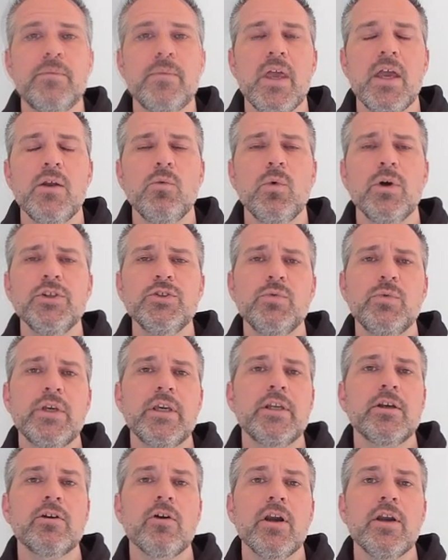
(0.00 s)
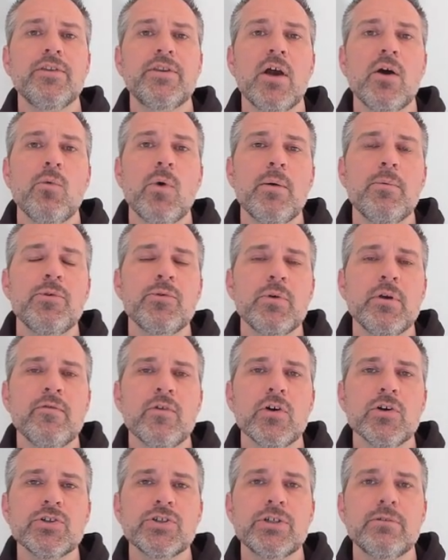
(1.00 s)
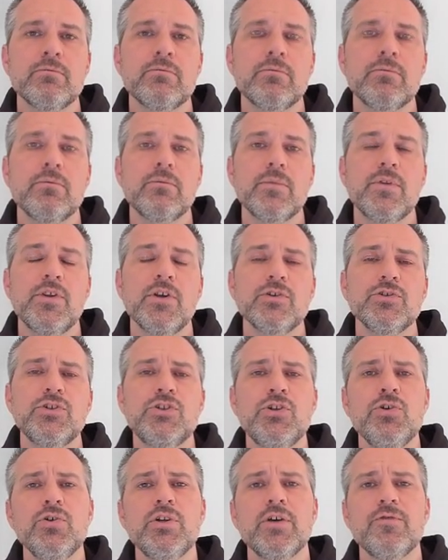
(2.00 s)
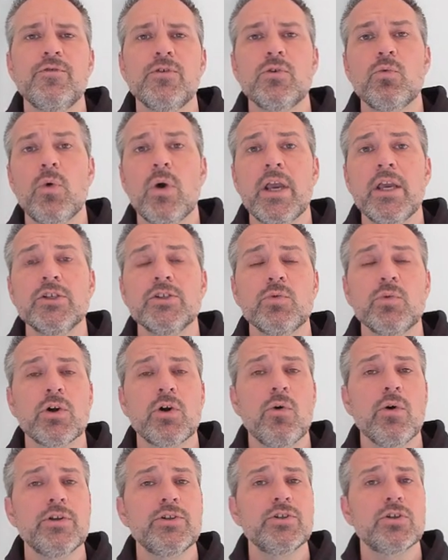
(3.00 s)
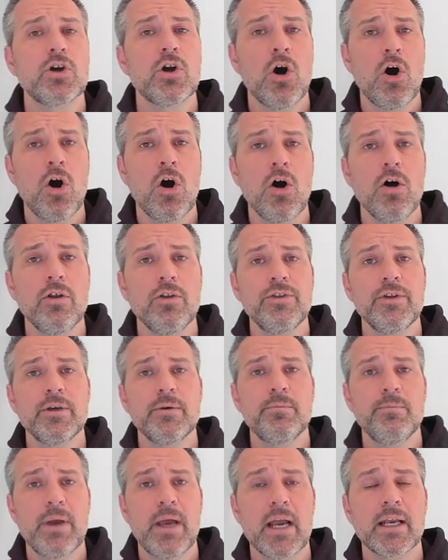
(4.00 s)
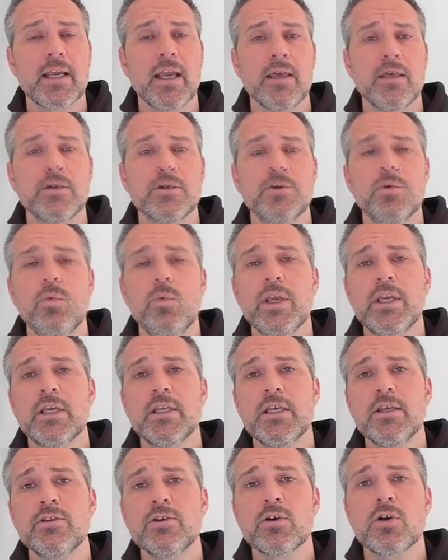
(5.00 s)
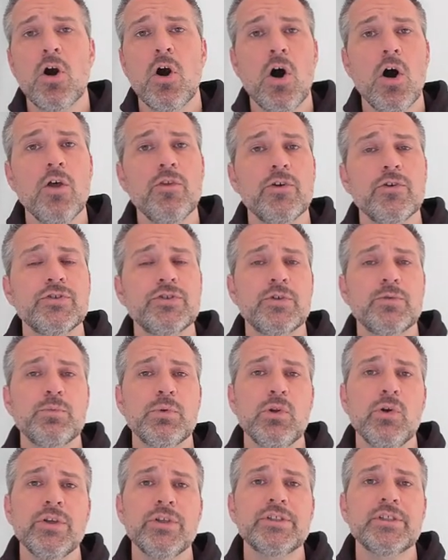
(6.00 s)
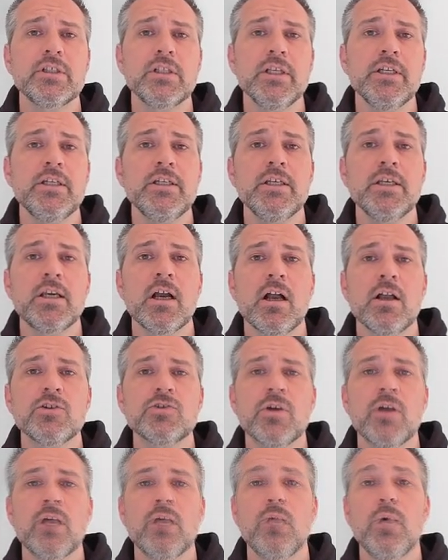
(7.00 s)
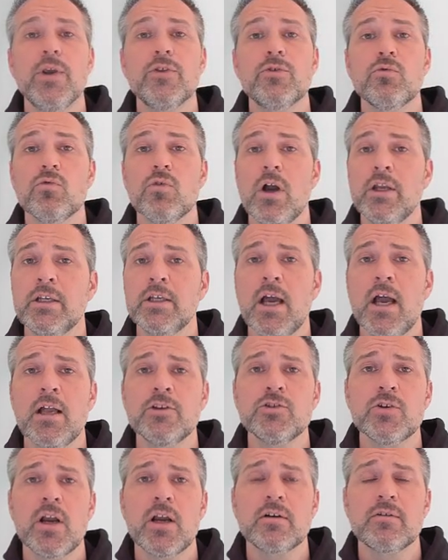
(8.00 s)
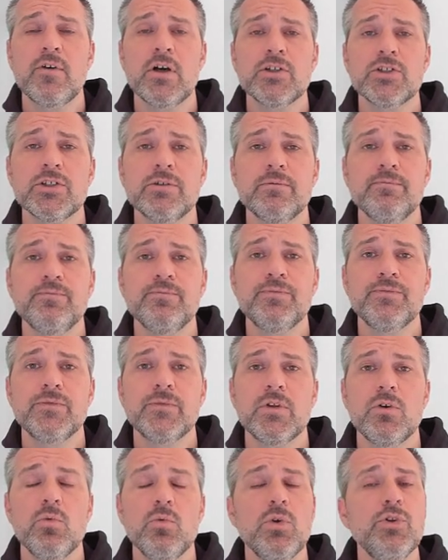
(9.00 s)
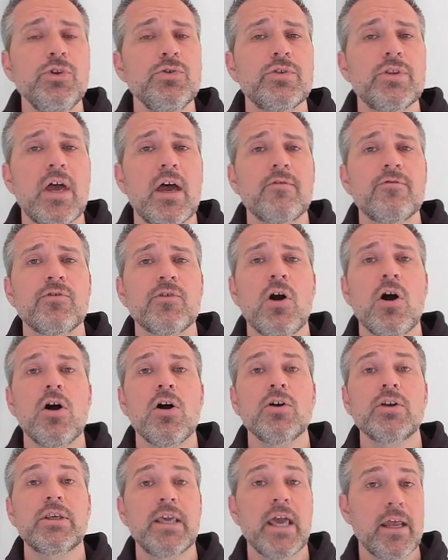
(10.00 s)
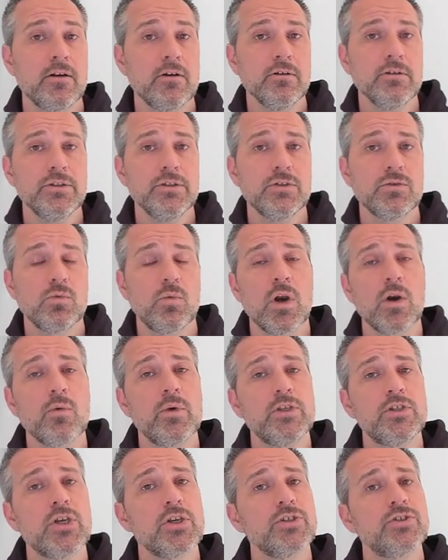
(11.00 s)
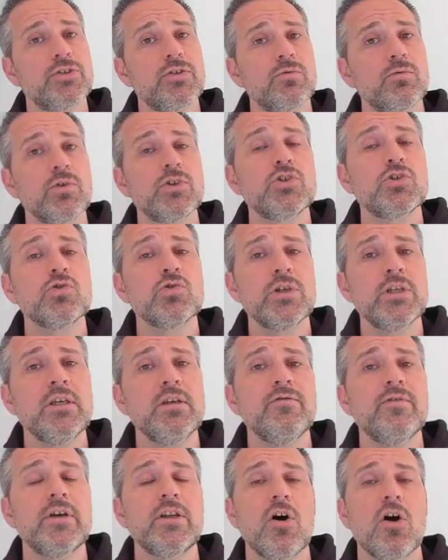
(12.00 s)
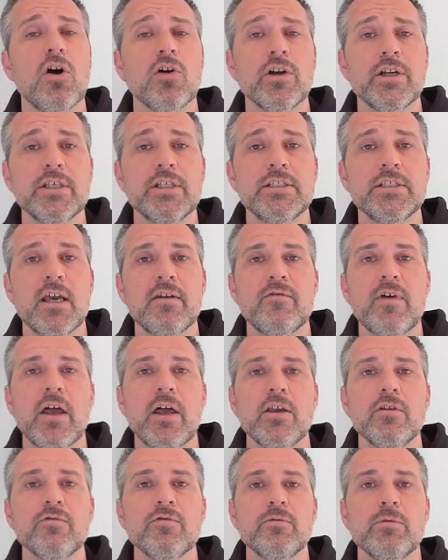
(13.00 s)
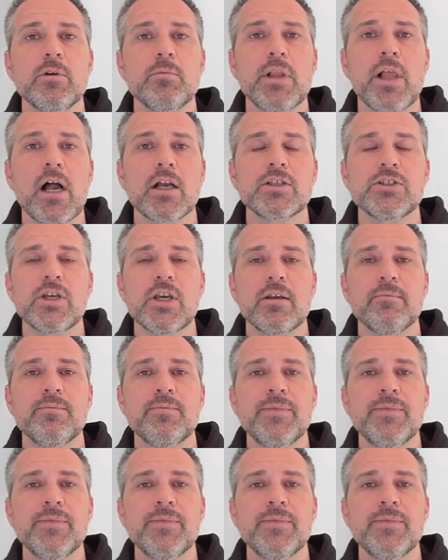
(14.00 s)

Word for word: And once we integrate that Web3 version, there's two different ways we're going to call the backend. We can either call those deployed Solidity contracts with run contract function, We'll do that for all getters, where we just retrieve an already set value from the blockchain.